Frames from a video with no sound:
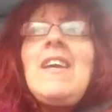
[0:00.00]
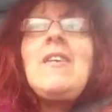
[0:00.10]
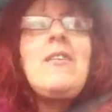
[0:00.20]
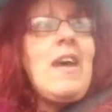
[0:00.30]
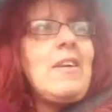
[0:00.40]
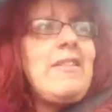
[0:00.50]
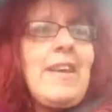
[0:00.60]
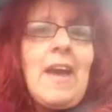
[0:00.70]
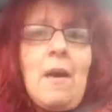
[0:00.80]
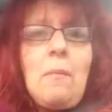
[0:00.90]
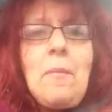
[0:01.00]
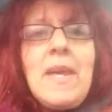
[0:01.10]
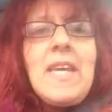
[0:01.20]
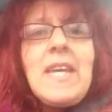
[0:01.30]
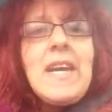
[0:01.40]
could actually help
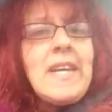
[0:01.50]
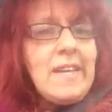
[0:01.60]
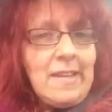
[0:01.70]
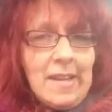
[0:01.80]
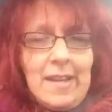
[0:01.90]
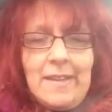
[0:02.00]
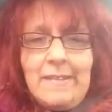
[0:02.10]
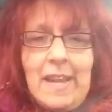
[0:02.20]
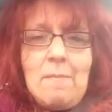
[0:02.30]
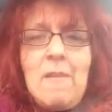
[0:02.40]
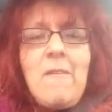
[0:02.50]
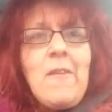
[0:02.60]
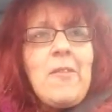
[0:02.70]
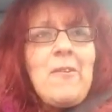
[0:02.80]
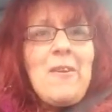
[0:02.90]
me and take me
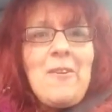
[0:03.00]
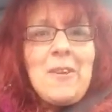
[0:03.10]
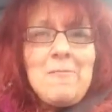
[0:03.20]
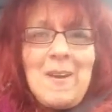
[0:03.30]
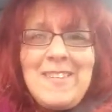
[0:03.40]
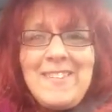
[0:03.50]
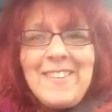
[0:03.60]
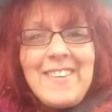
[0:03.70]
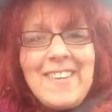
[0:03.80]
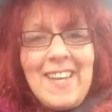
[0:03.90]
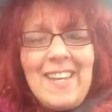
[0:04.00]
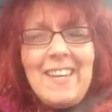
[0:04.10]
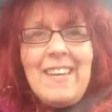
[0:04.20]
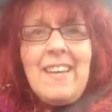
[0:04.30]
further along in my journey.